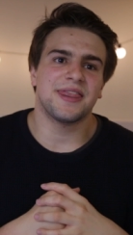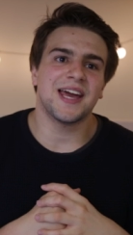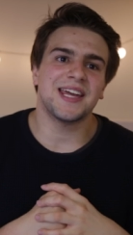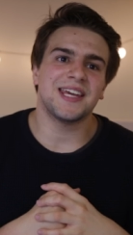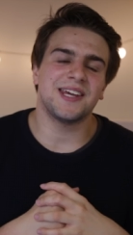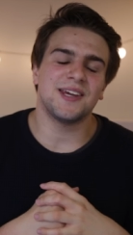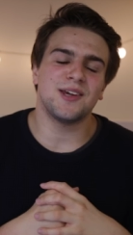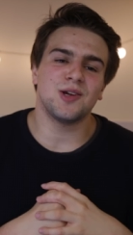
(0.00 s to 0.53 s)

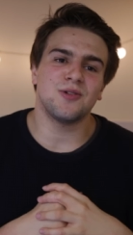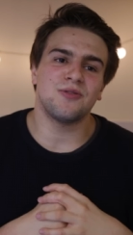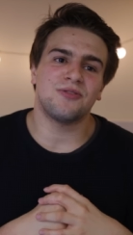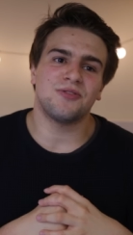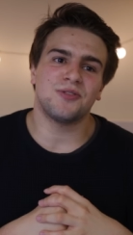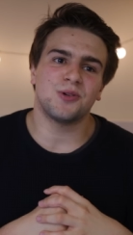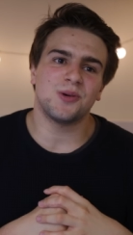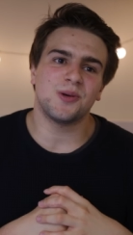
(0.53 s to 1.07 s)
Thank you
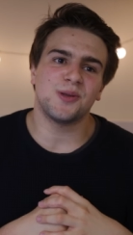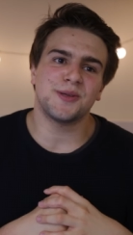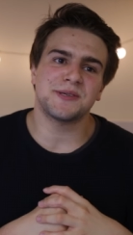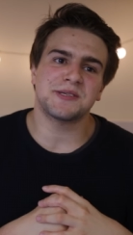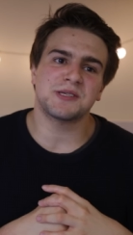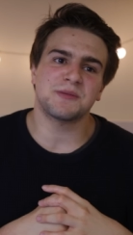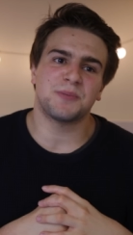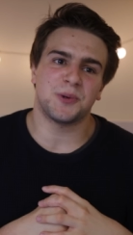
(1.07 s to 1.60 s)
for
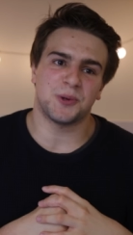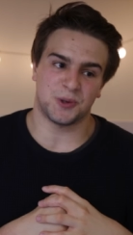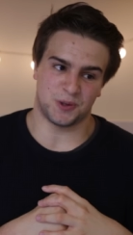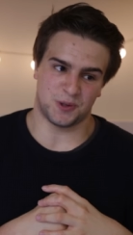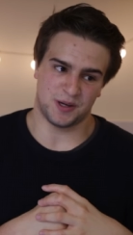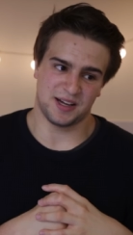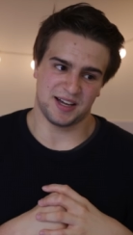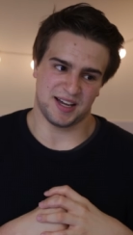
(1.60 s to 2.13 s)
the
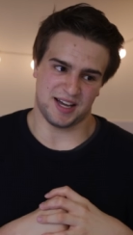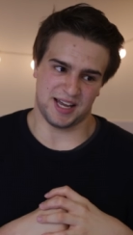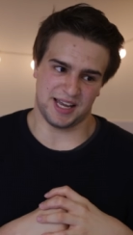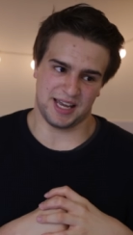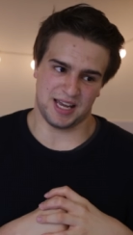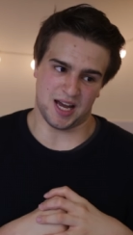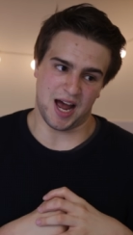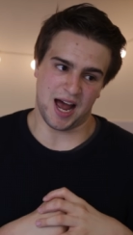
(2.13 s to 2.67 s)
support.
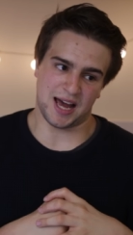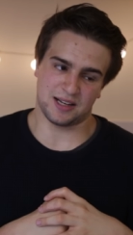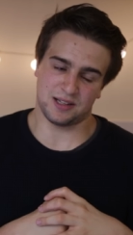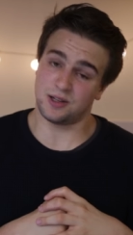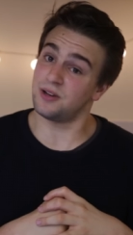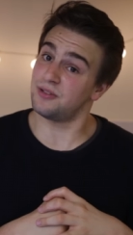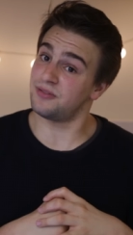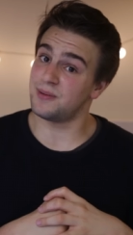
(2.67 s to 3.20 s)
I had a
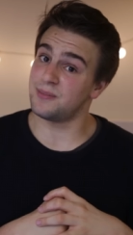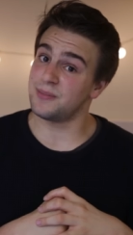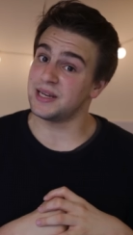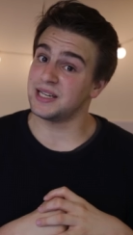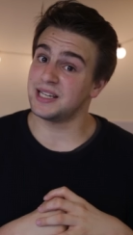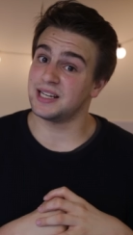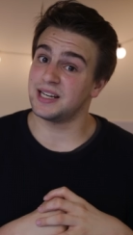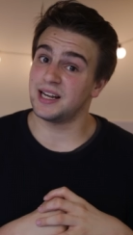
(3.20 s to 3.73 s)
lot of fun
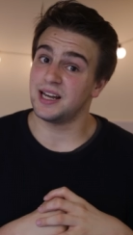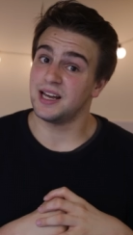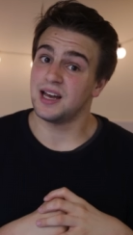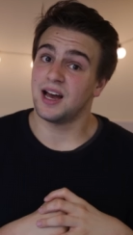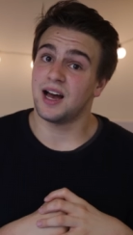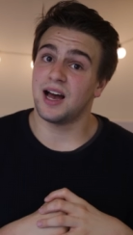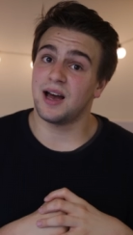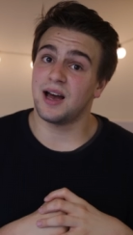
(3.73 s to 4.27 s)
making it,
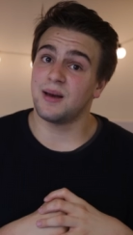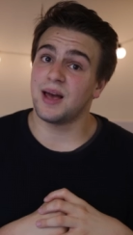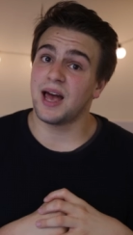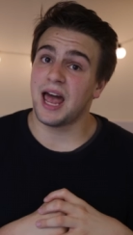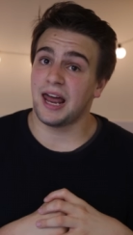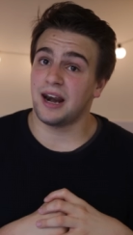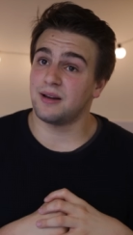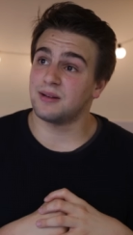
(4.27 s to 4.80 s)
uh,
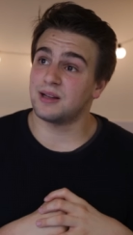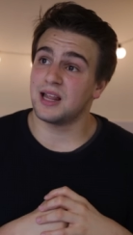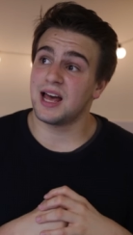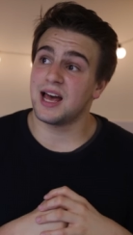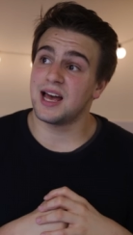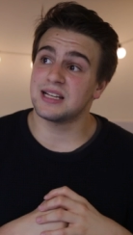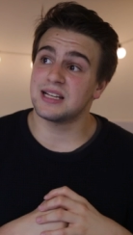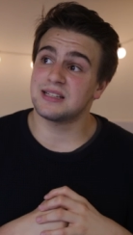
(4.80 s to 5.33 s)
and I'm
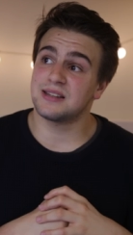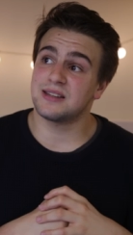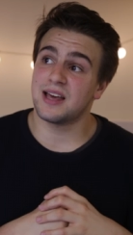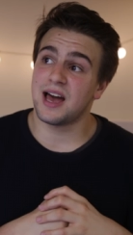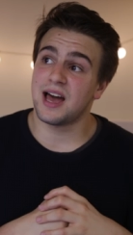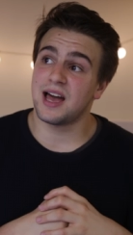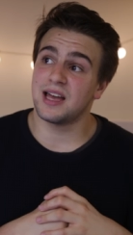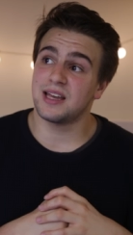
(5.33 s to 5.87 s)
glad
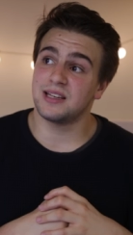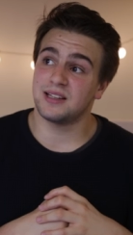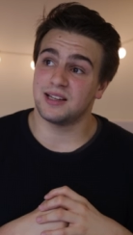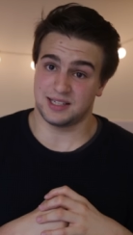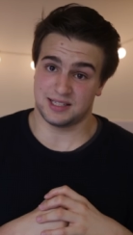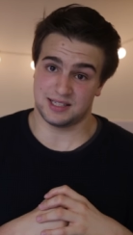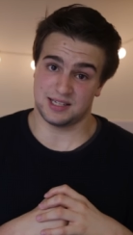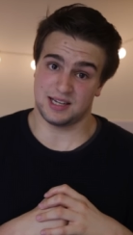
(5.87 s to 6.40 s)
that you
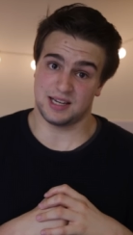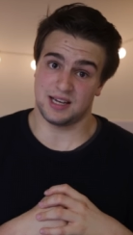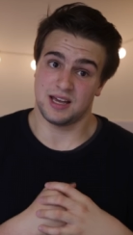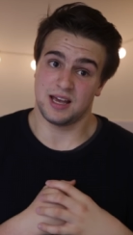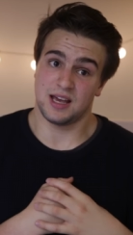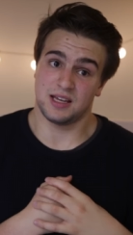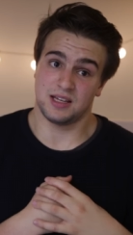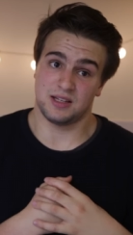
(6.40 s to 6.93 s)
liked
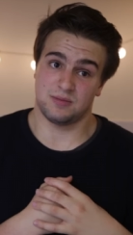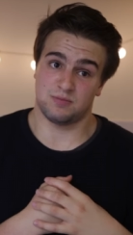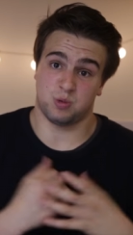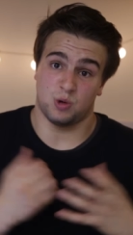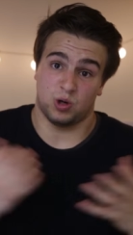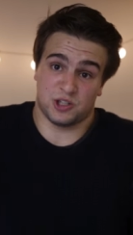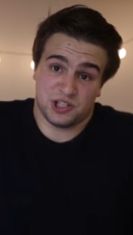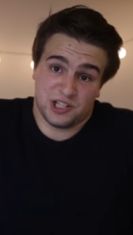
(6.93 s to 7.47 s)
it.
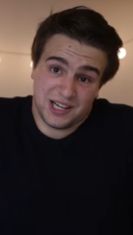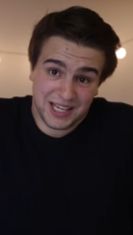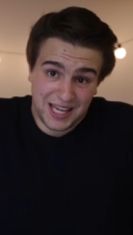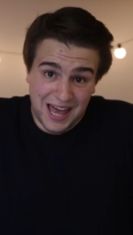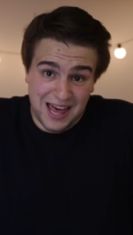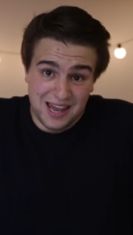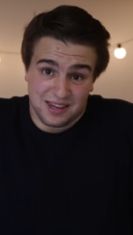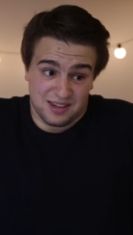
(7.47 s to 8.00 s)
Watch it
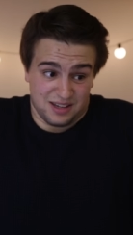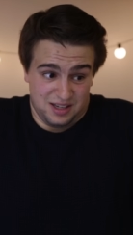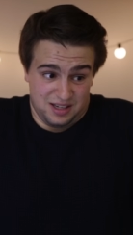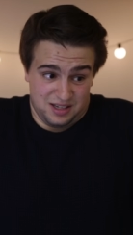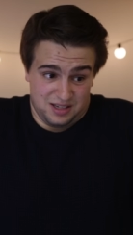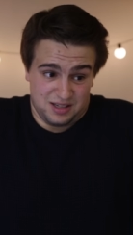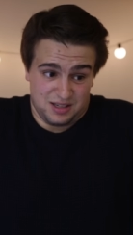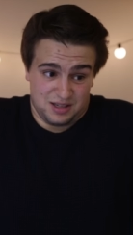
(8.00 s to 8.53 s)
again.
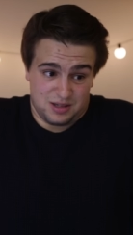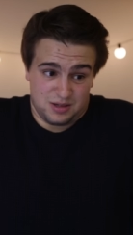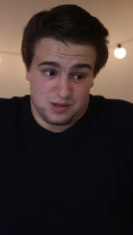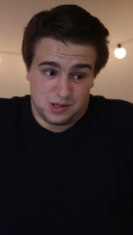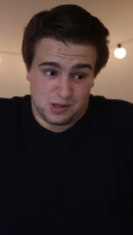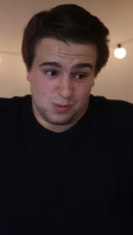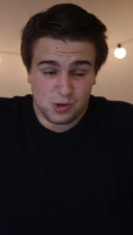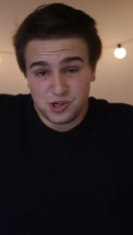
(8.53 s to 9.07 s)

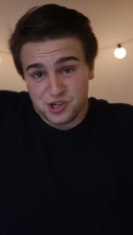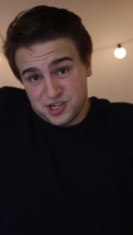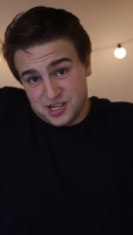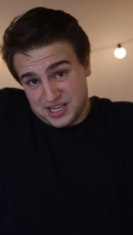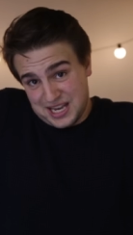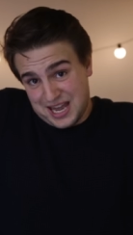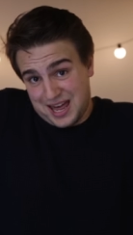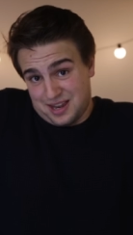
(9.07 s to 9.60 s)
Watch it
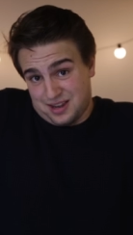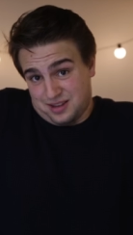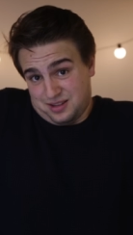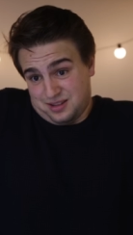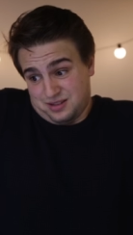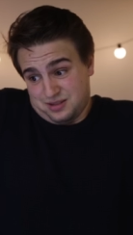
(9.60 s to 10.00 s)
again.